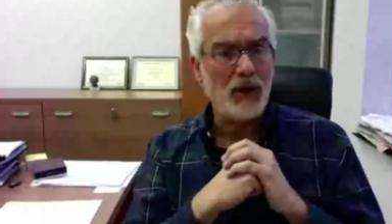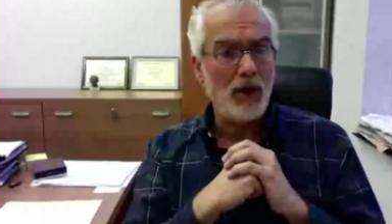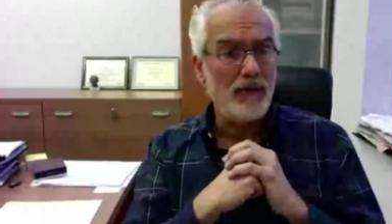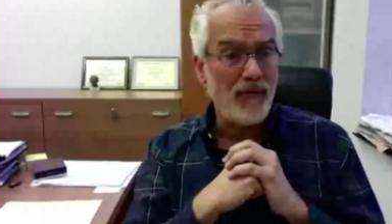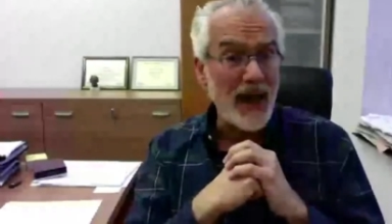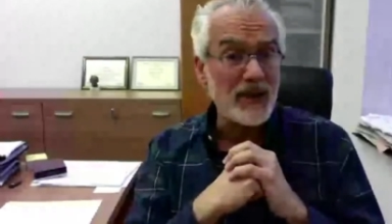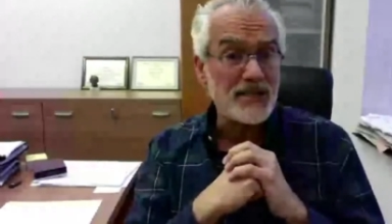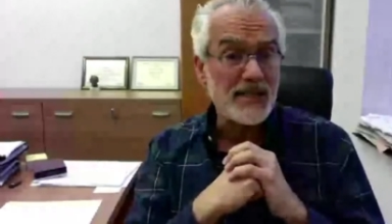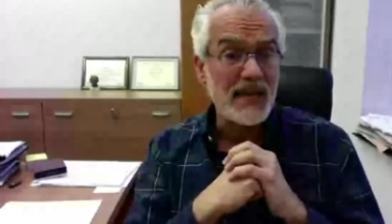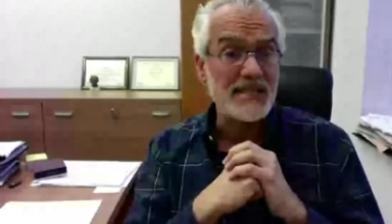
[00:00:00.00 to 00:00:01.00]
virus
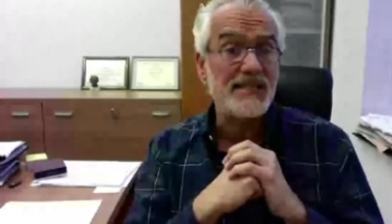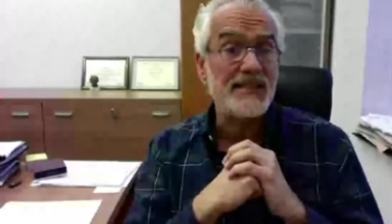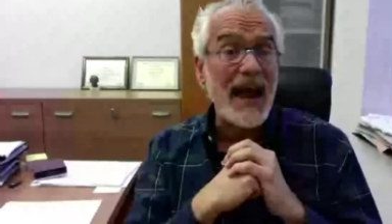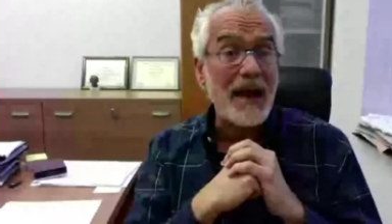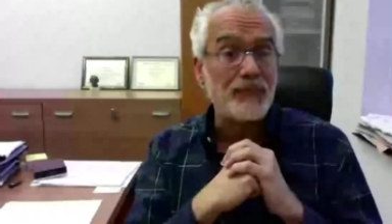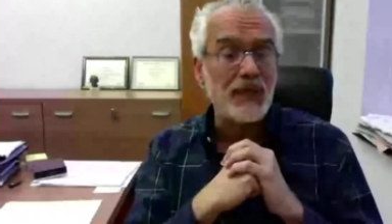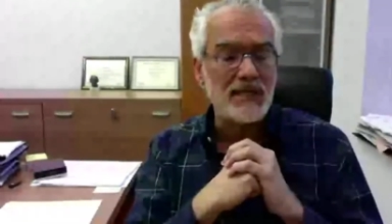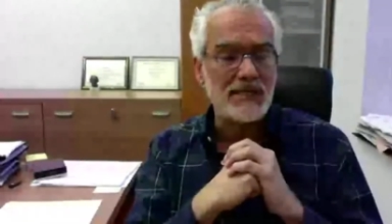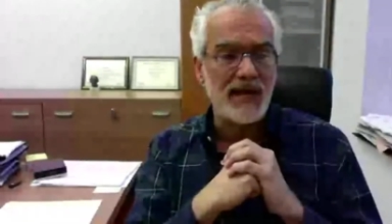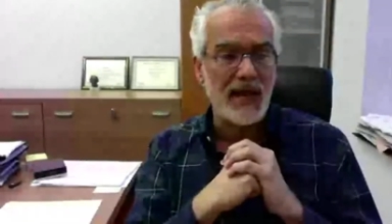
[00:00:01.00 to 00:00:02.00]
gets trapped
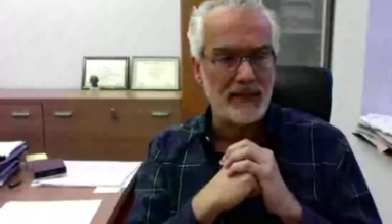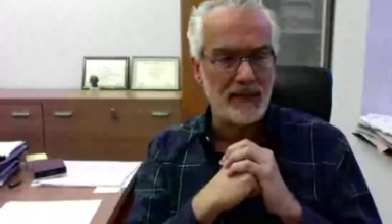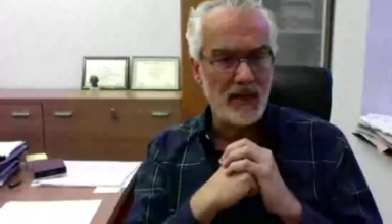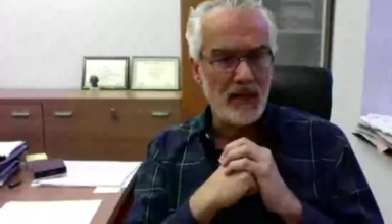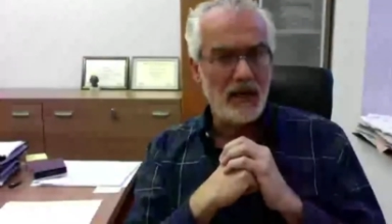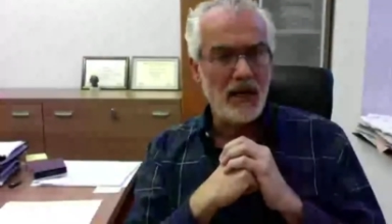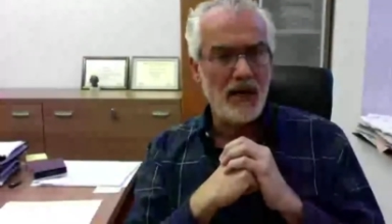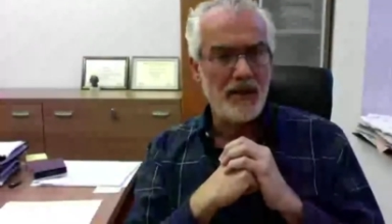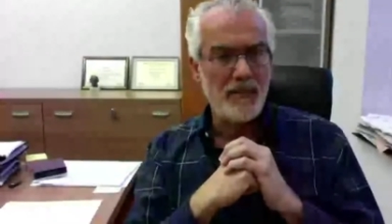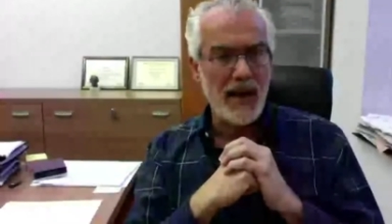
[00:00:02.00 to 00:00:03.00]
inside
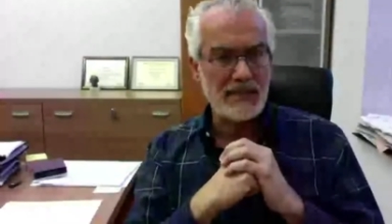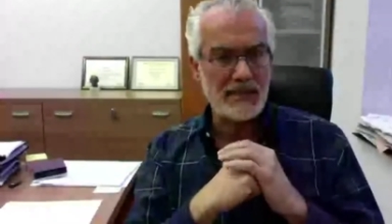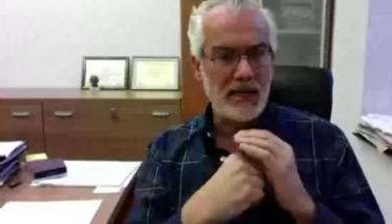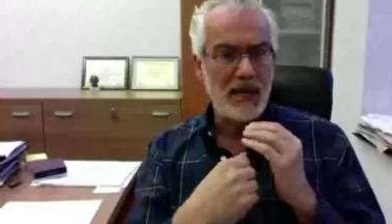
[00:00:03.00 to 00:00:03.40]
the mask.